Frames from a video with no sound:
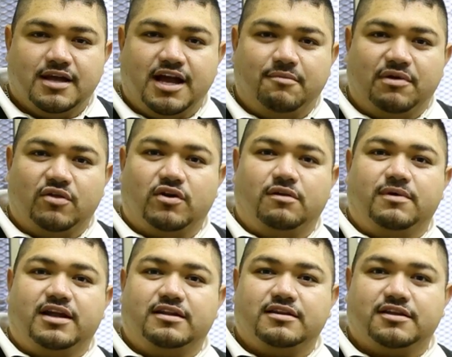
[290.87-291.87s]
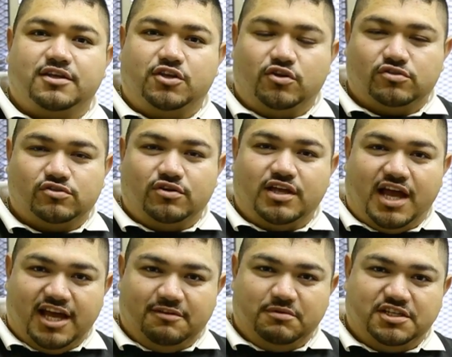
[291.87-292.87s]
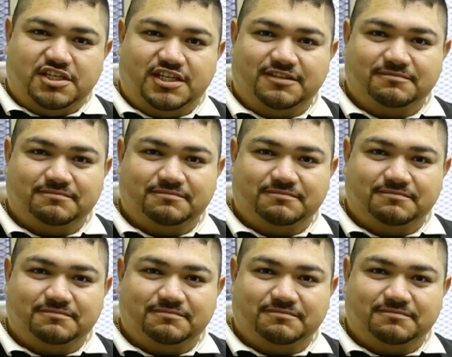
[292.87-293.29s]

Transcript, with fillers: Amado Galván. Yo soy IBG.